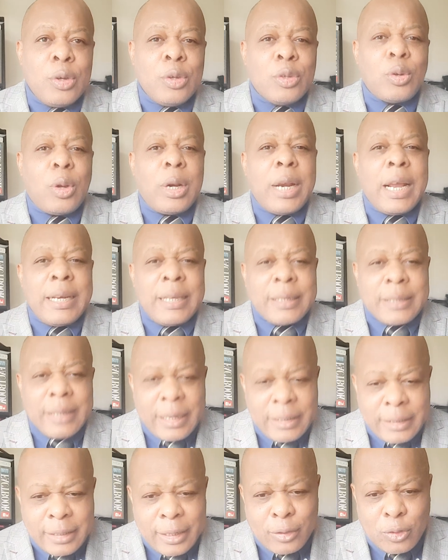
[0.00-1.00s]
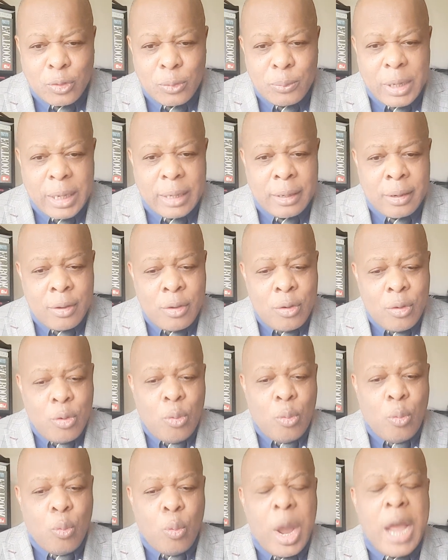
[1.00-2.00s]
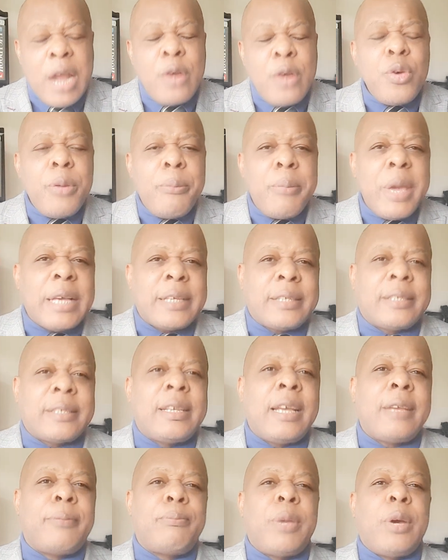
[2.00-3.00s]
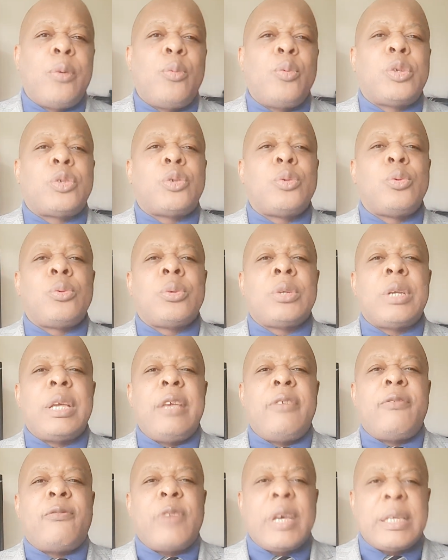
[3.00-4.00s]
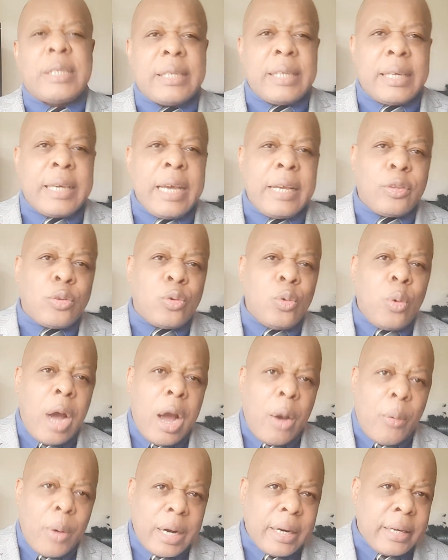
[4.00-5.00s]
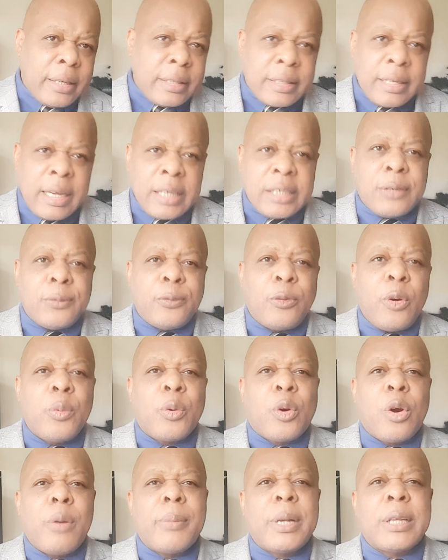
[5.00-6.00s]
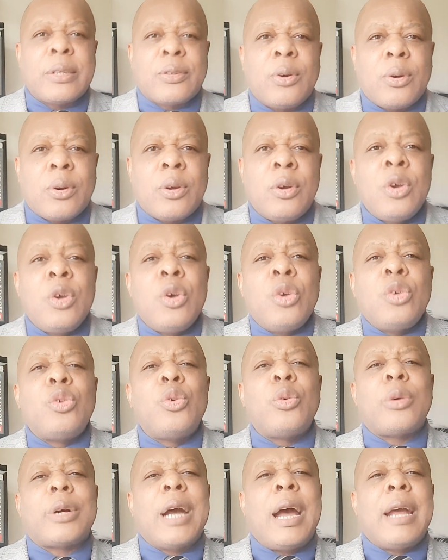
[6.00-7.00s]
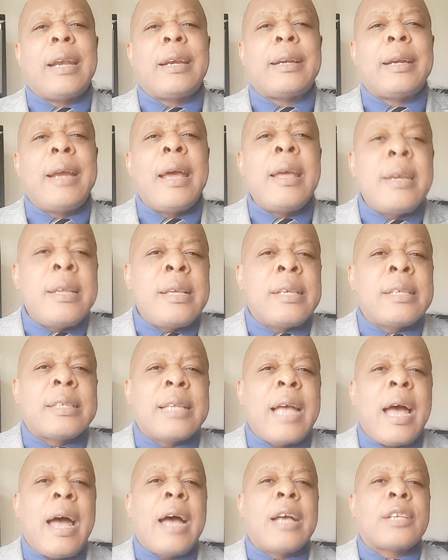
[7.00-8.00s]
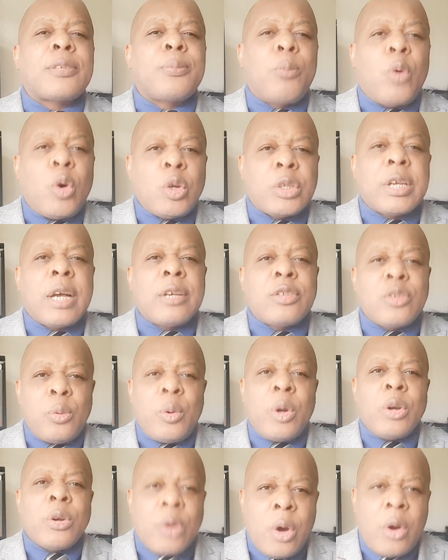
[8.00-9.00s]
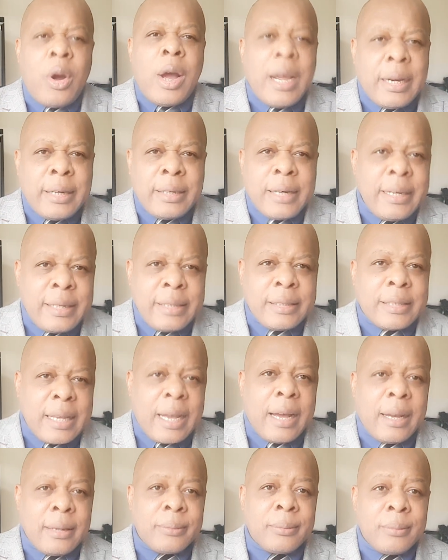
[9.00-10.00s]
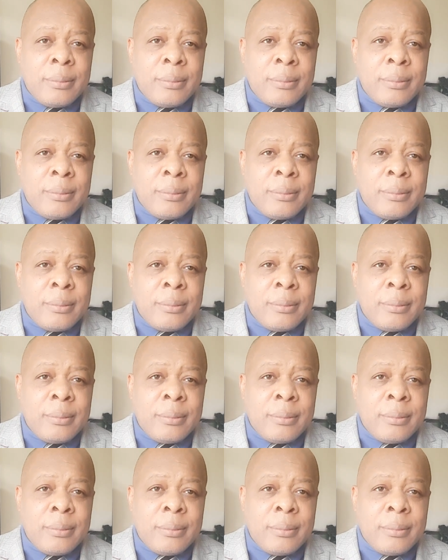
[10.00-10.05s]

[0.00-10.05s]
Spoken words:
So ladies and gentlemen, when we make statements, we should investigate, do our research before we come and talk. You can register as much as you want. Go and register.